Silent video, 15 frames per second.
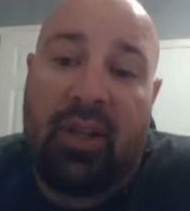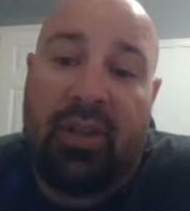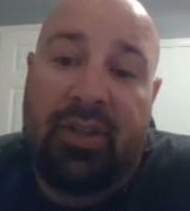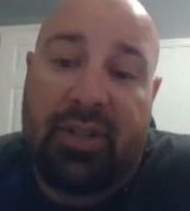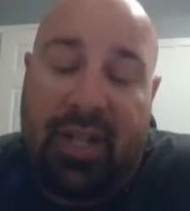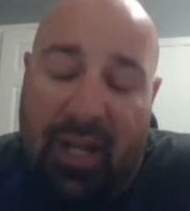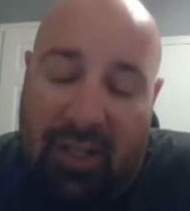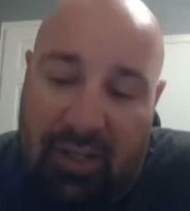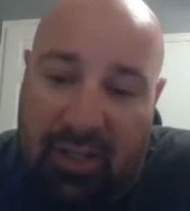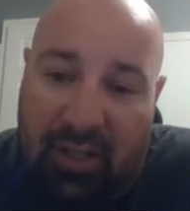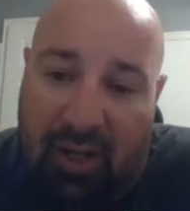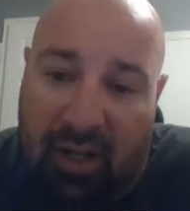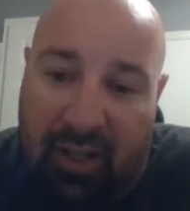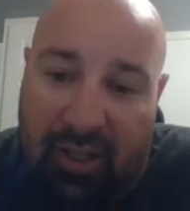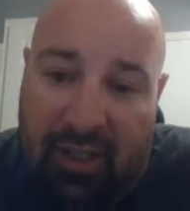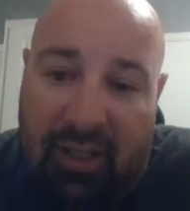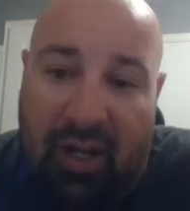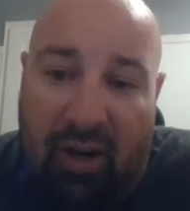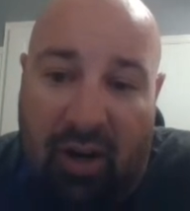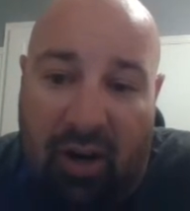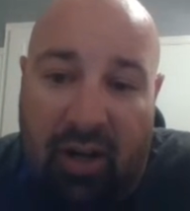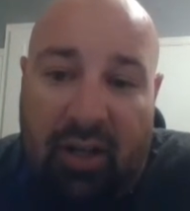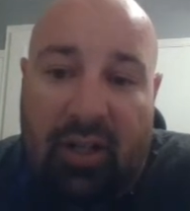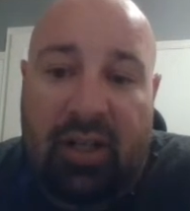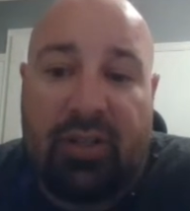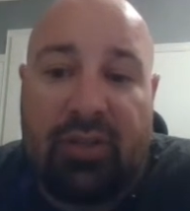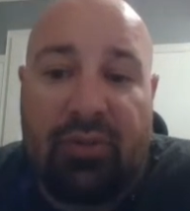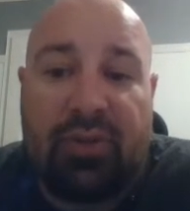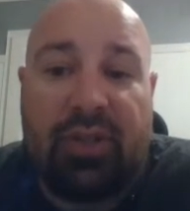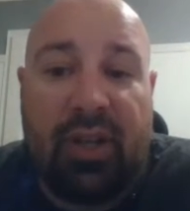there's actually talk that they are going to
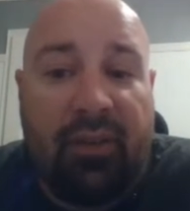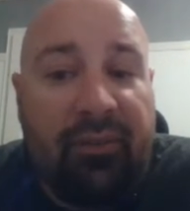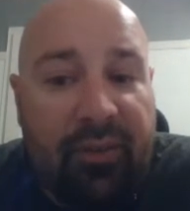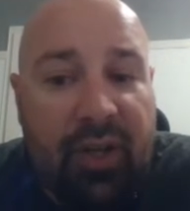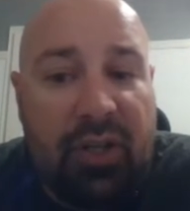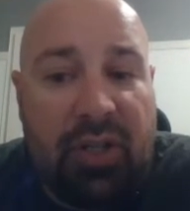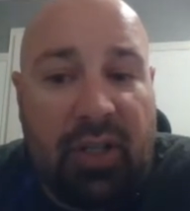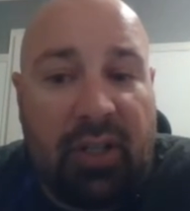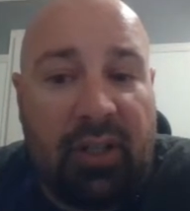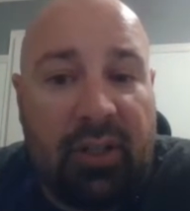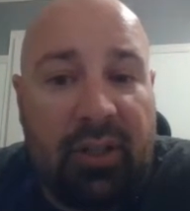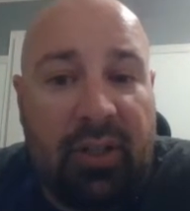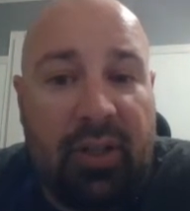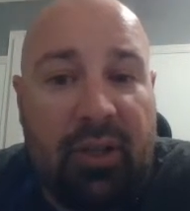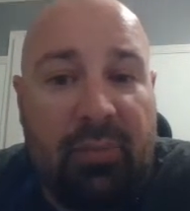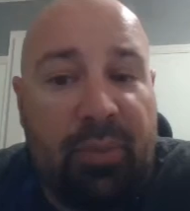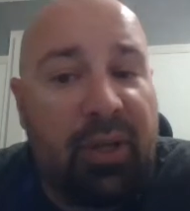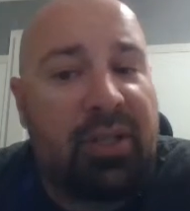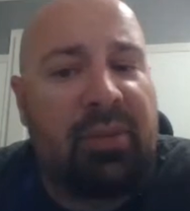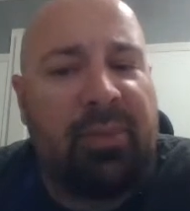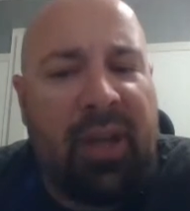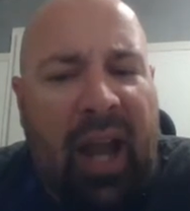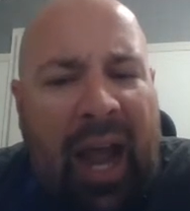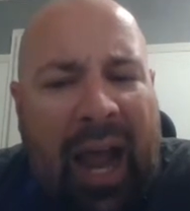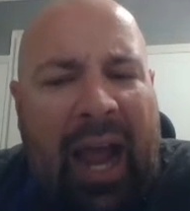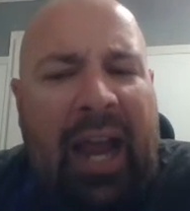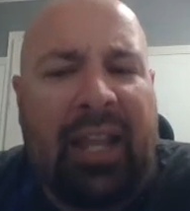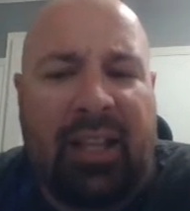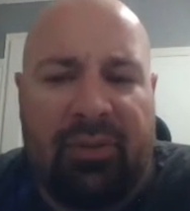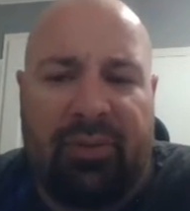do some fishing, but it's going to be
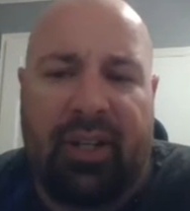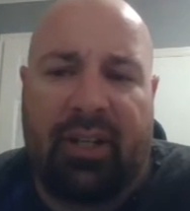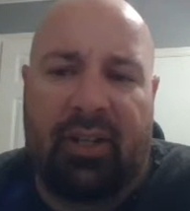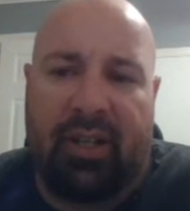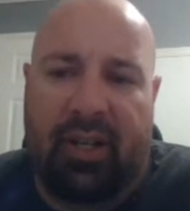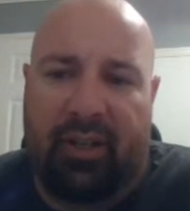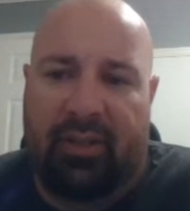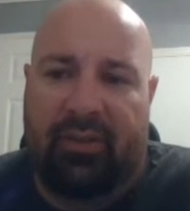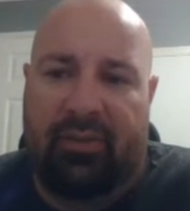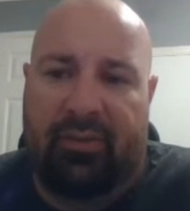highly regulated.